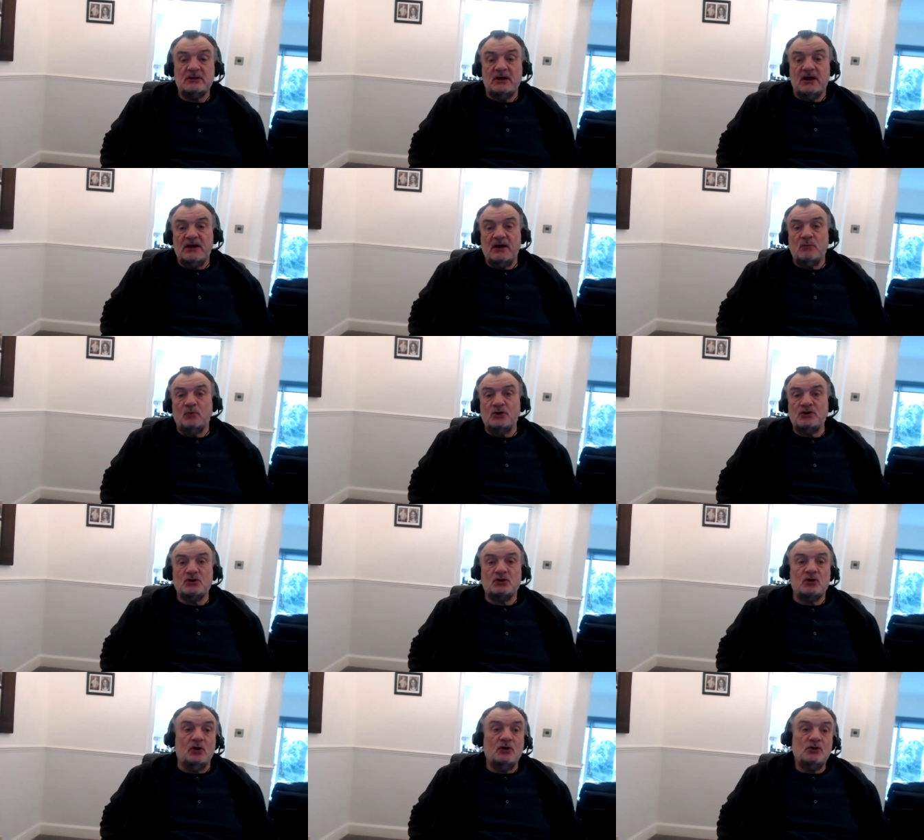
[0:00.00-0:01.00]
And then what you
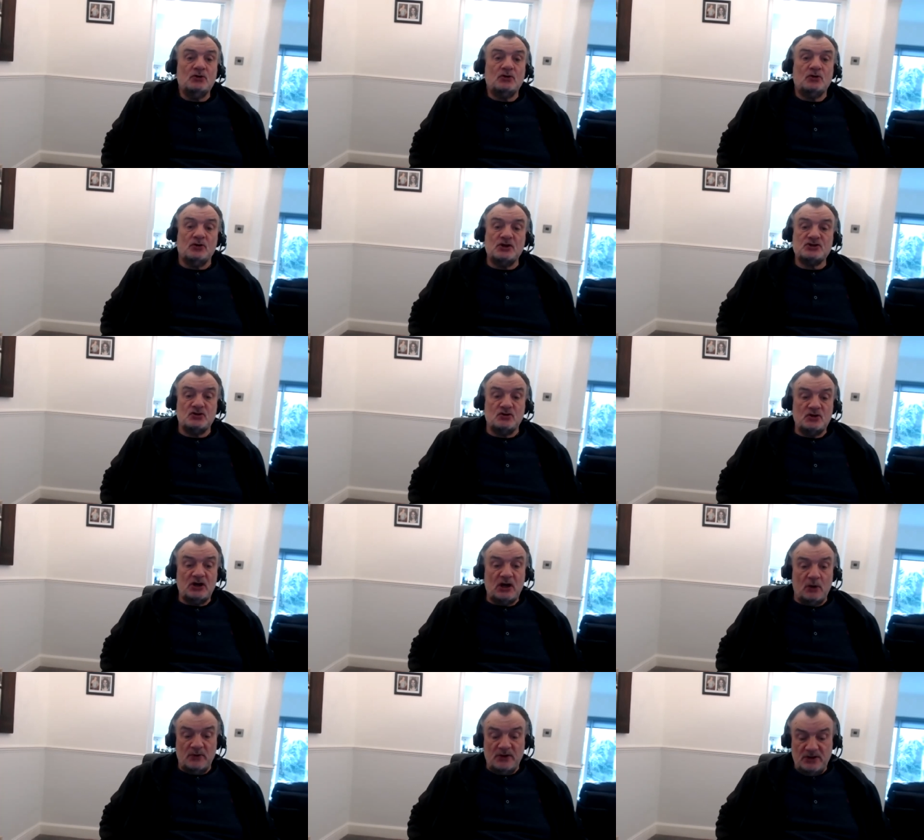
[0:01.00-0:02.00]
got, you got this
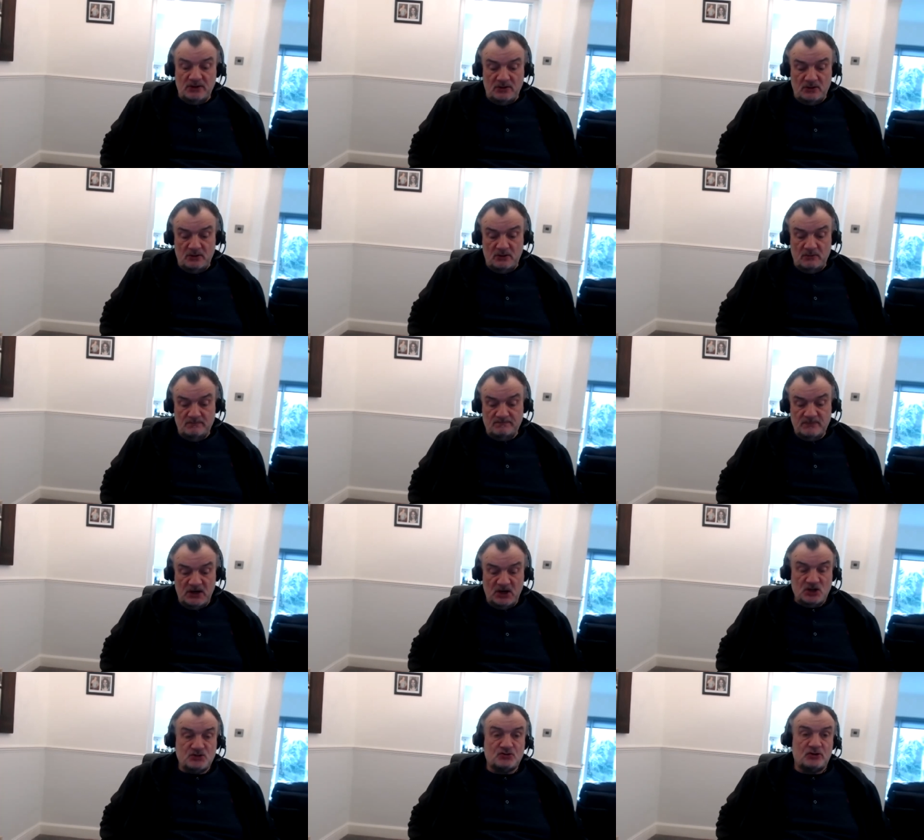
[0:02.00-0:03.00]
ongoing um,
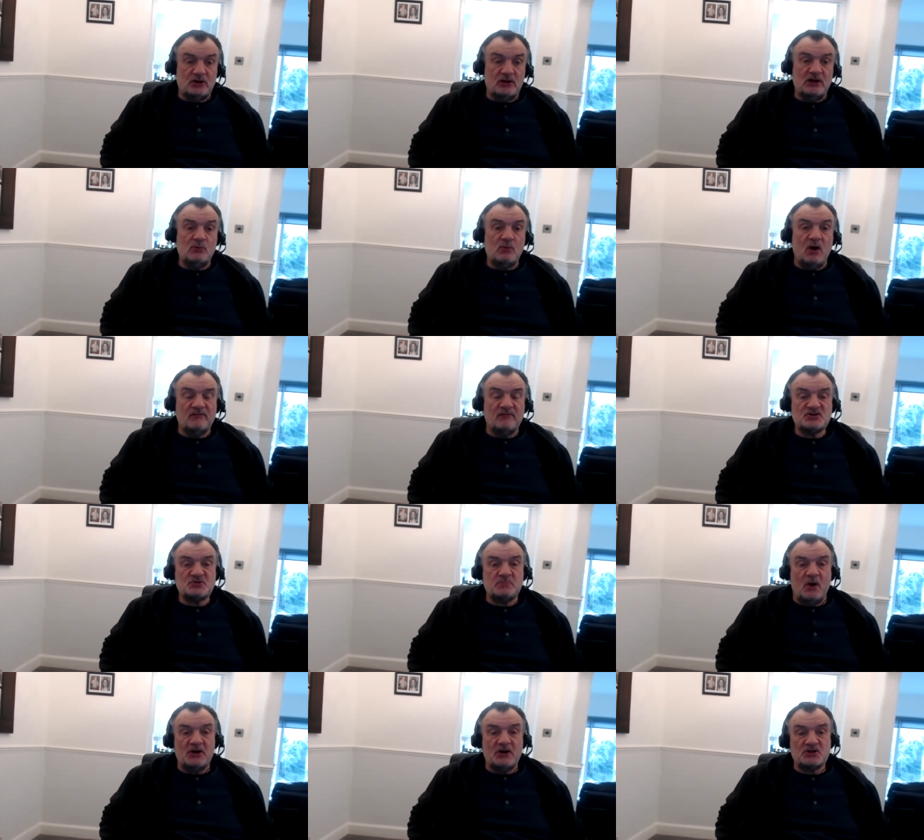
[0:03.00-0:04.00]
intricately woven
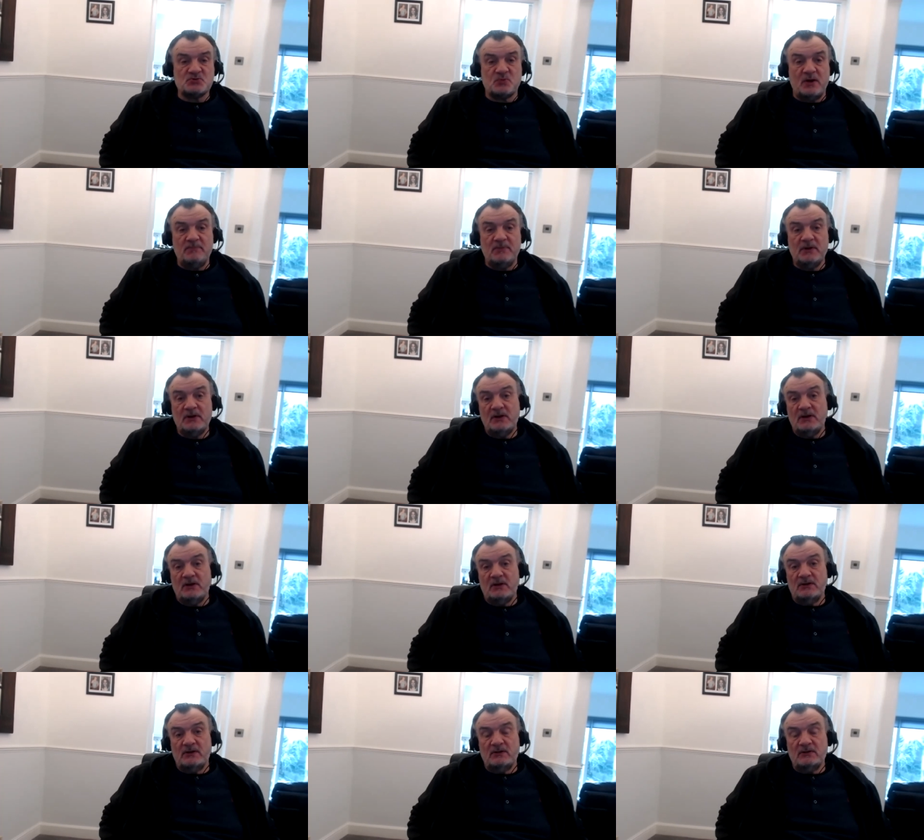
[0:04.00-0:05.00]
spider's web
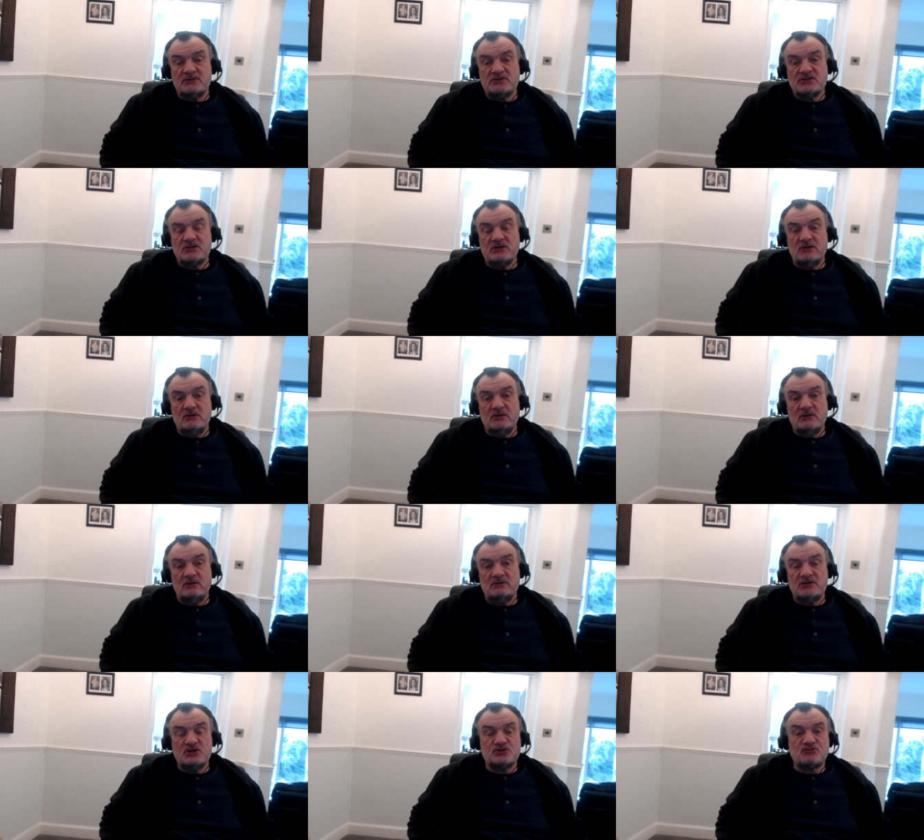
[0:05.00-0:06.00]
that uh,
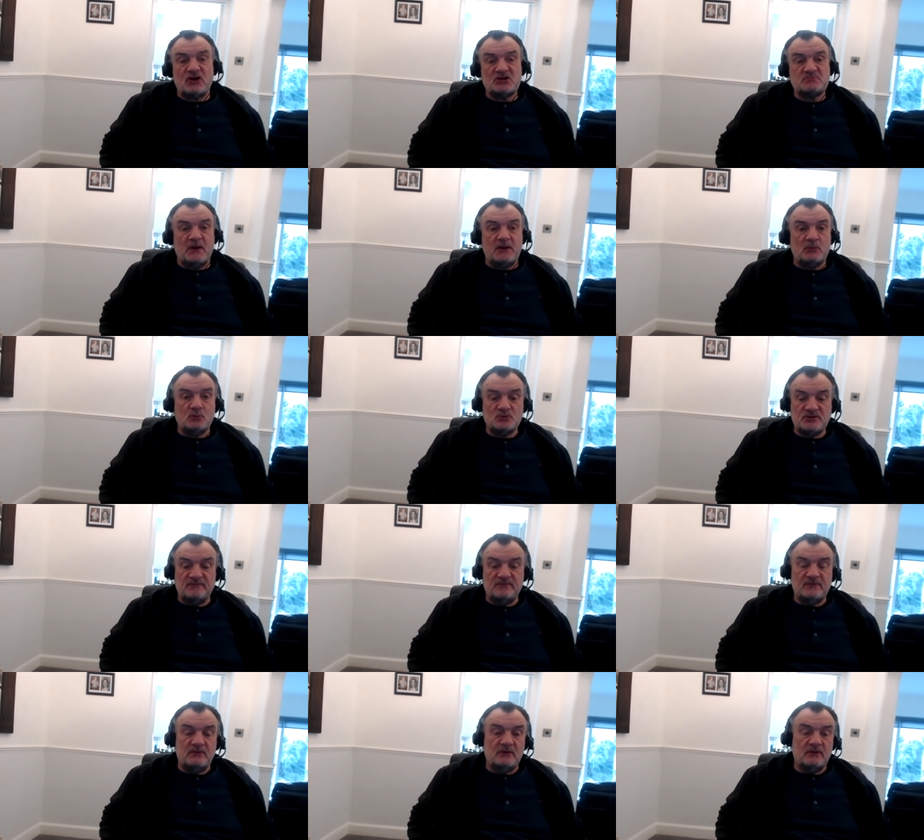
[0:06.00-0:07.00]
distracts people's in,
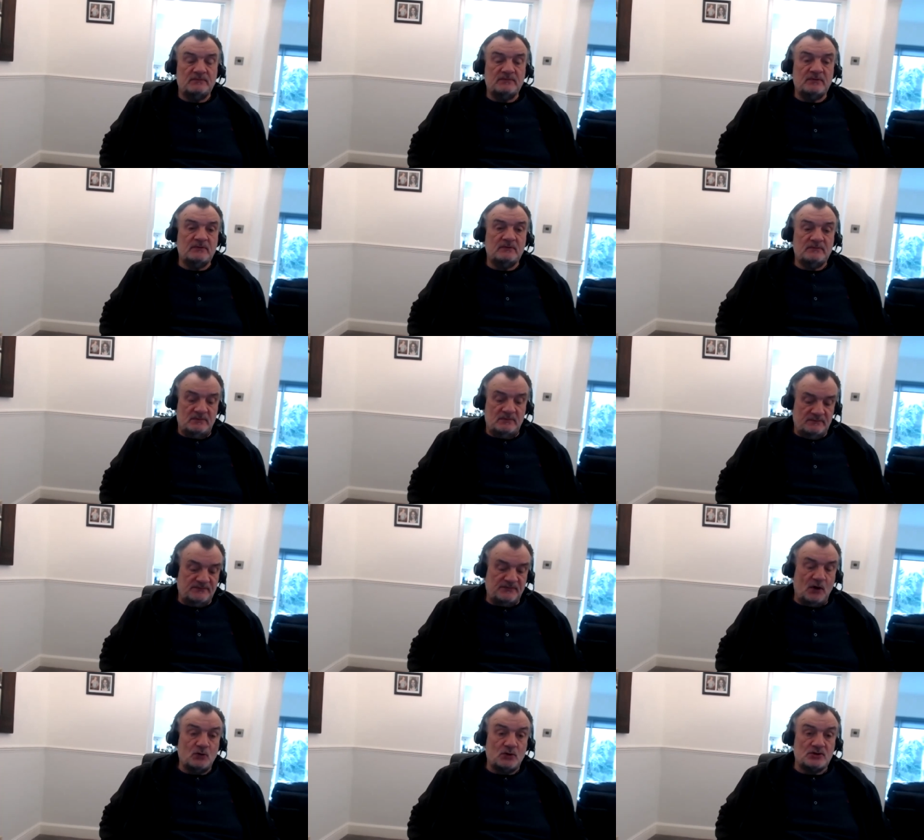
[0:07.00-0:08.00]
uh, uh,
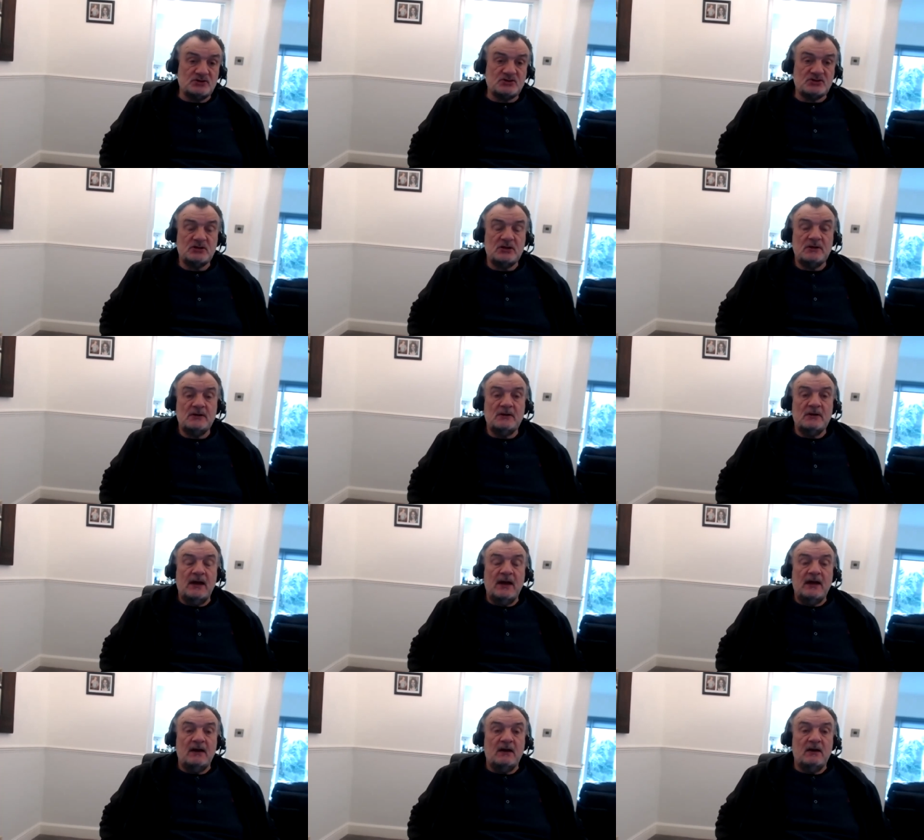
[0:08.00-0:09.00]
focus
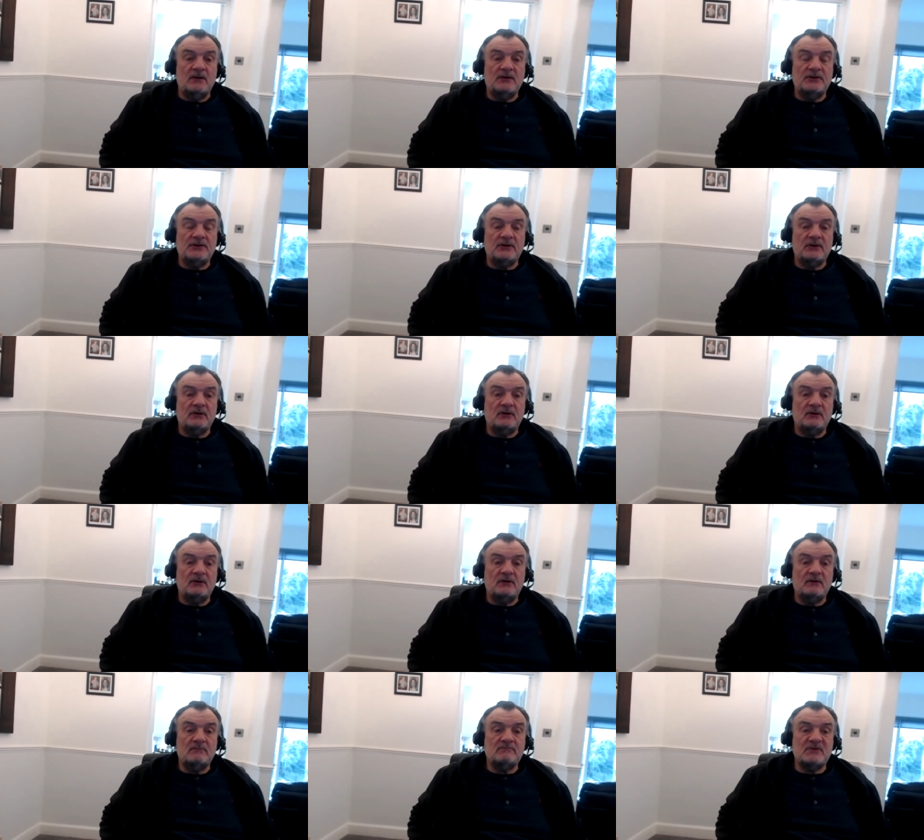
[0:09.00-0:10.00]
and
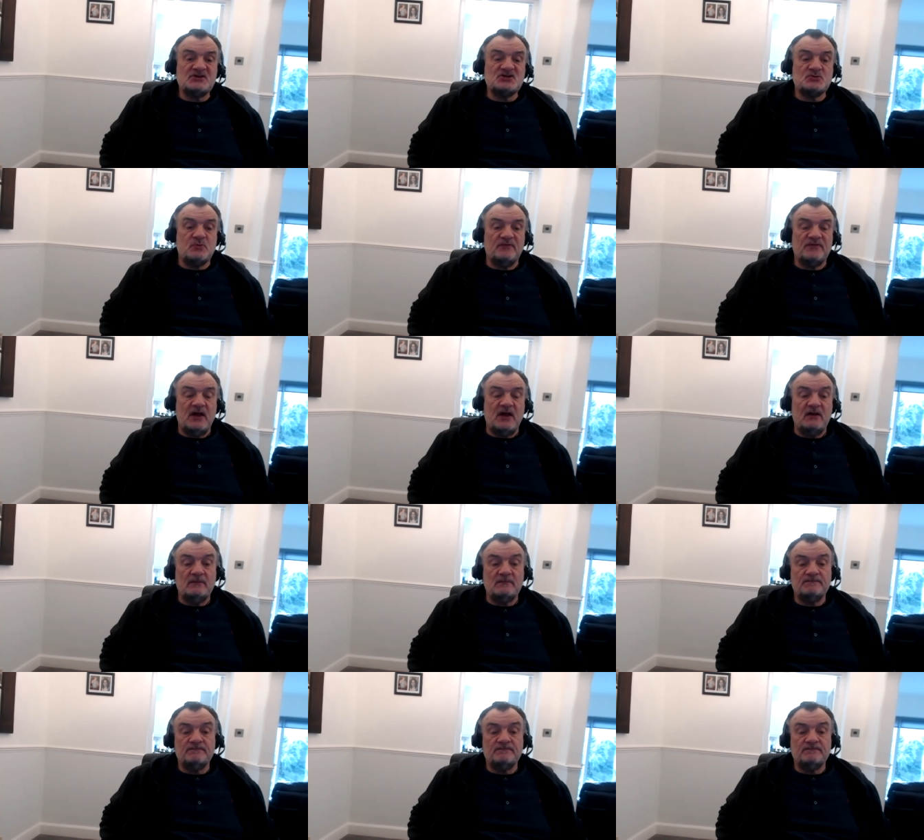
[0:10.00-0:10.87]
uh, messes with their